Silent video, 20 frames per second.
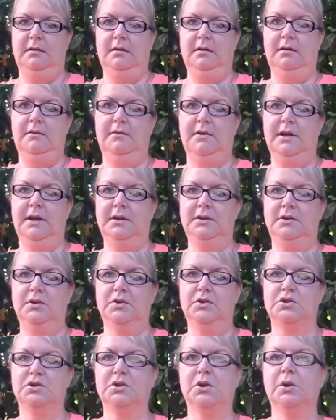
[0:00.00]
around your
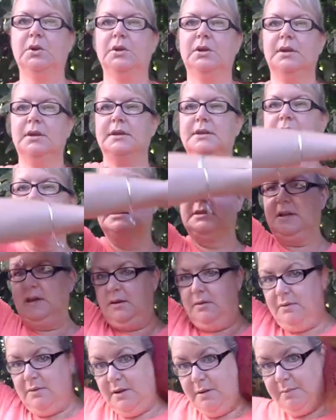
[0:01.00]
shoulders. So
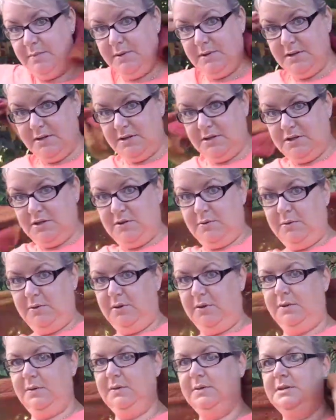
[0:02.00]
let me just show
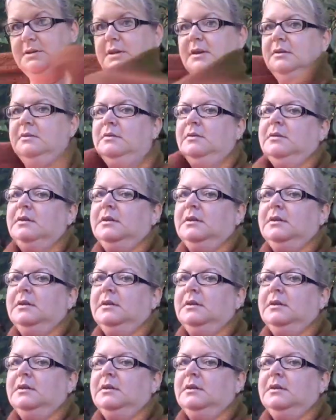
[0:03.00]
you. So